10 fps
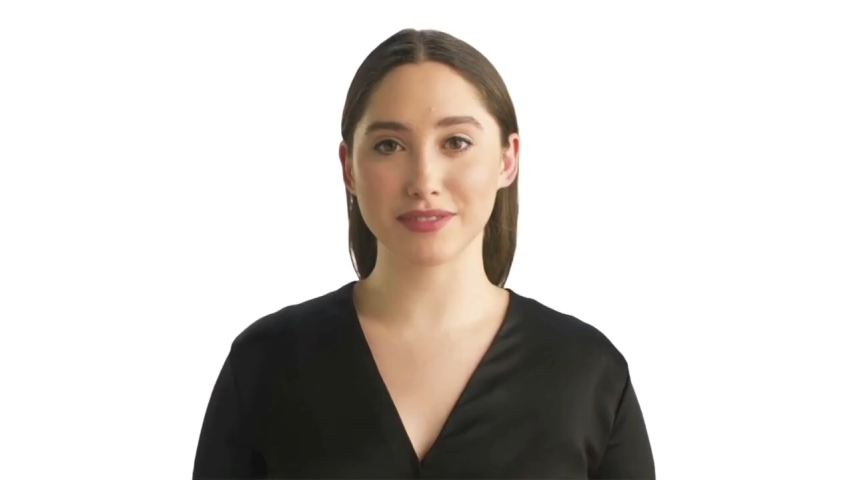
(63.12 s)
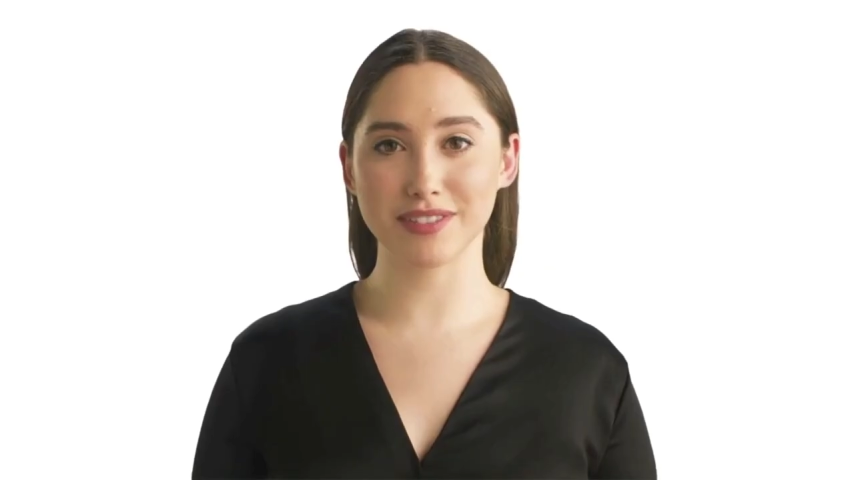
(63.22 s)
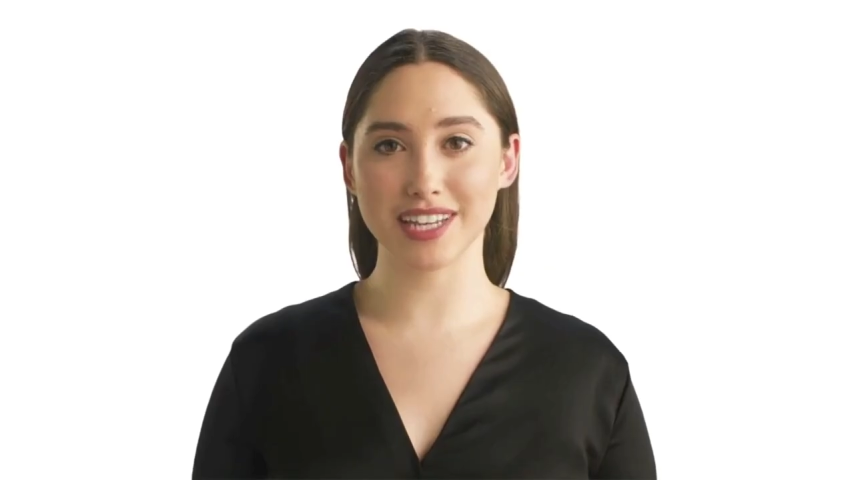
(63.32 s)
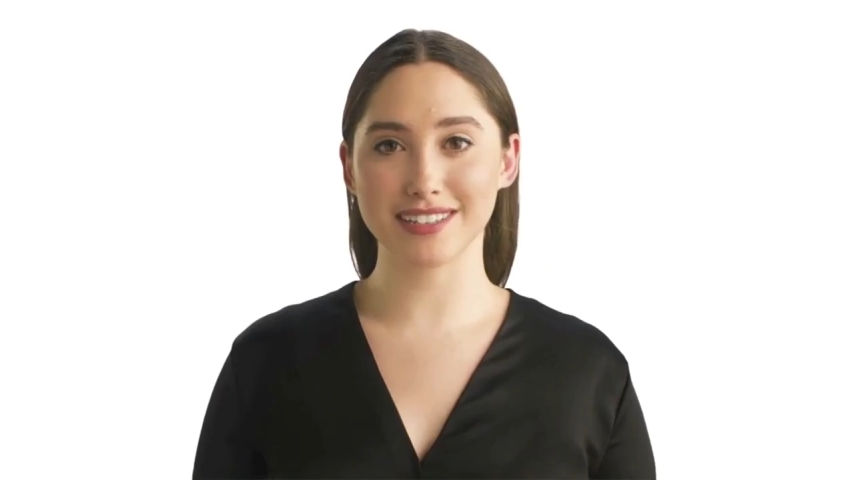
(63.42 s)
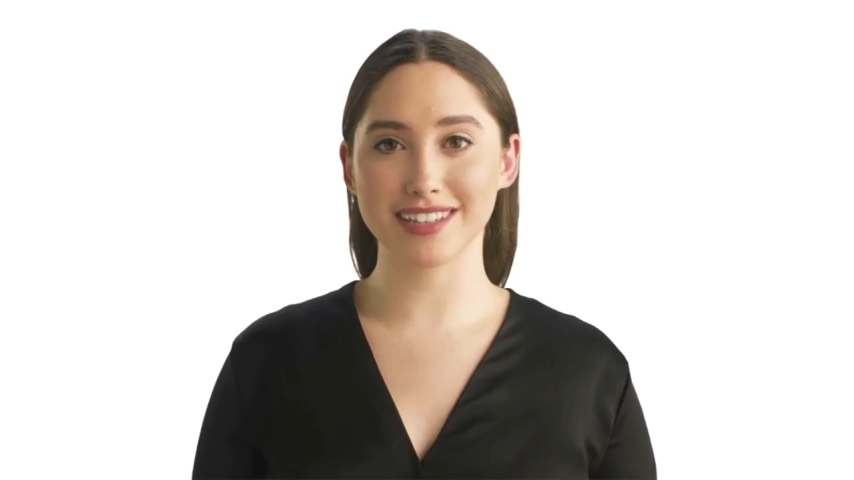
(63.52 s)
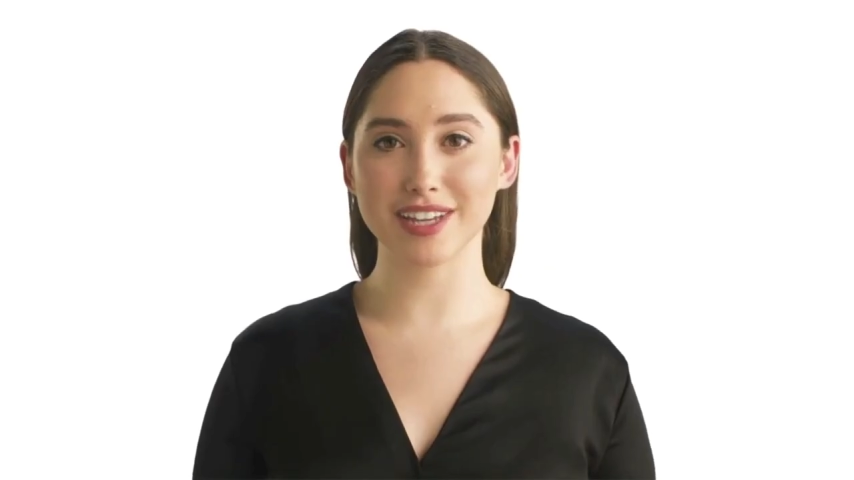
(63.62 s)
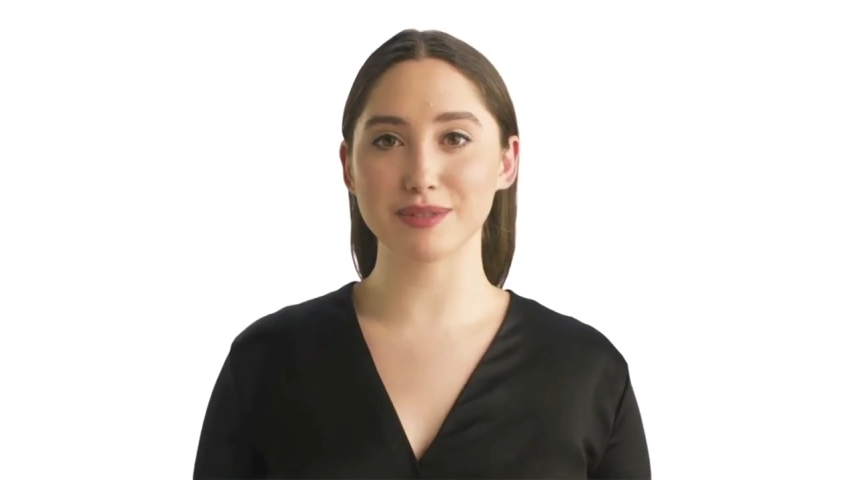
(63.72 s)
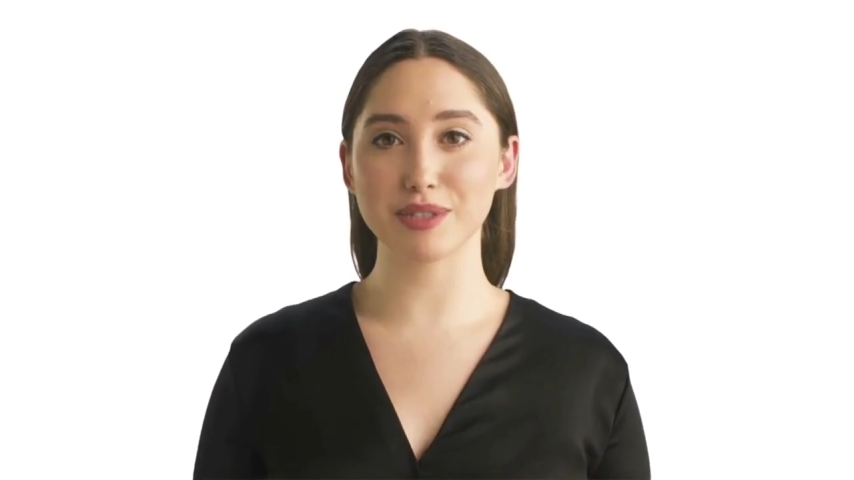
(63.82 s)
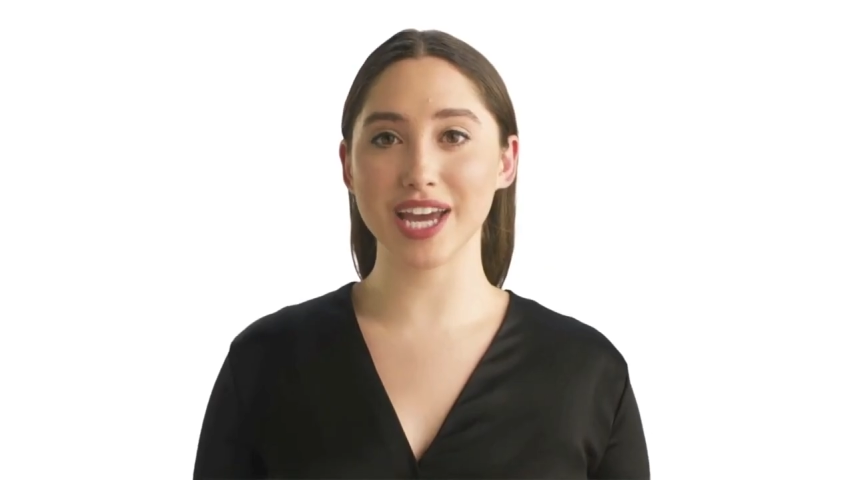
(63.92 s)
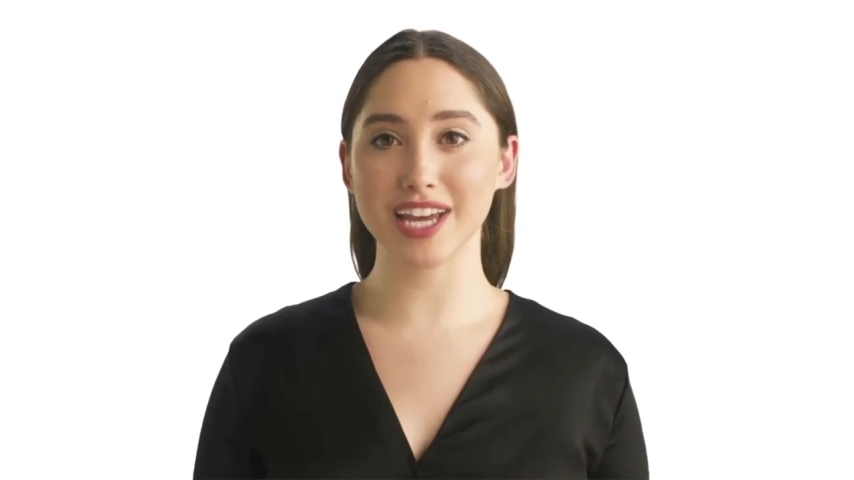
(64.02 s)
These
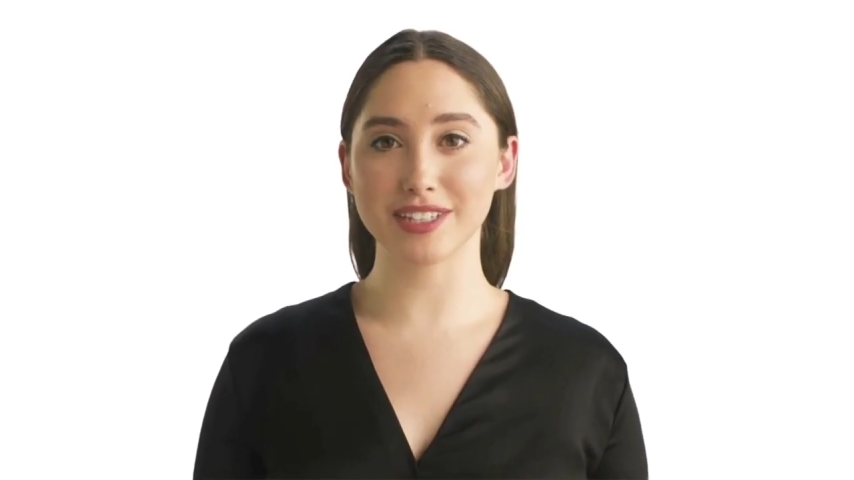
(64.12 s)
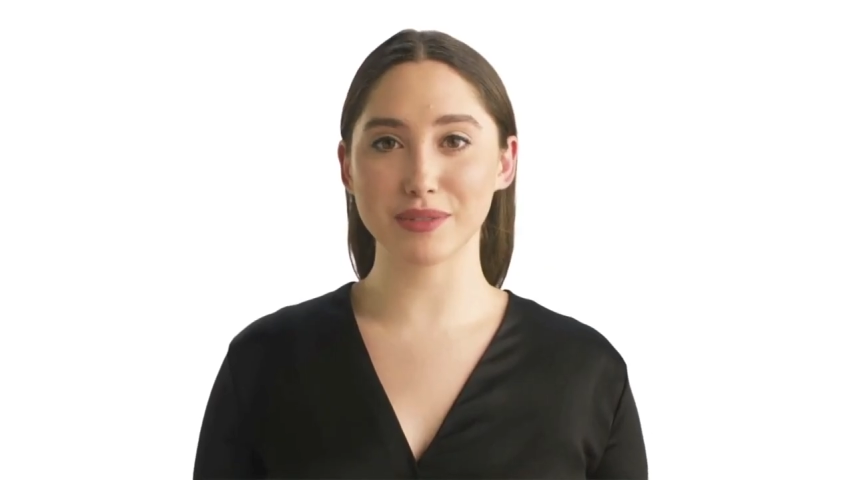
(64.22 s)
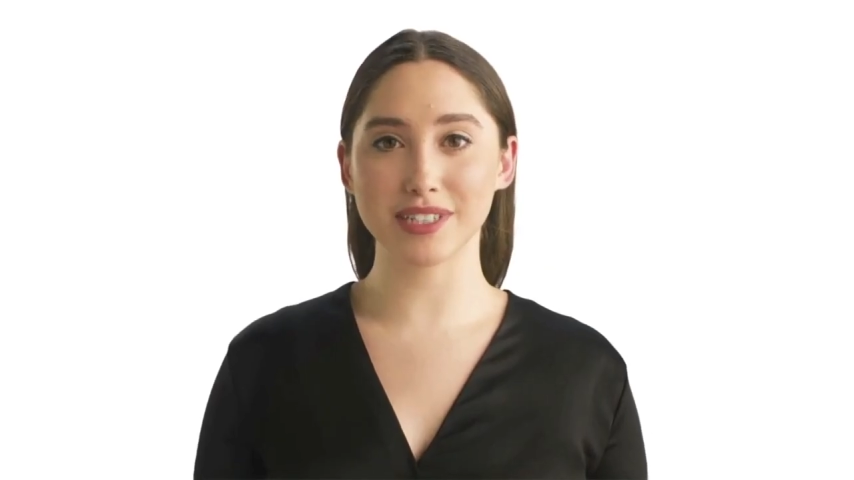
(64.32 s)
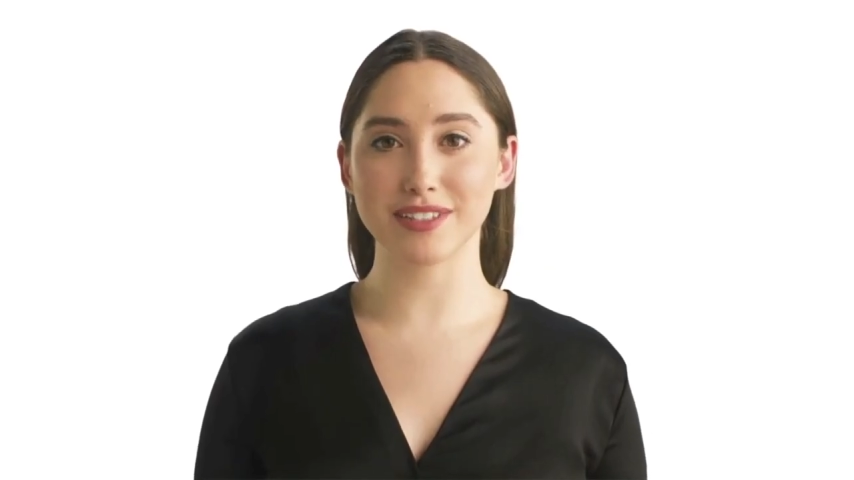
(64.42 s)
steps will guide you in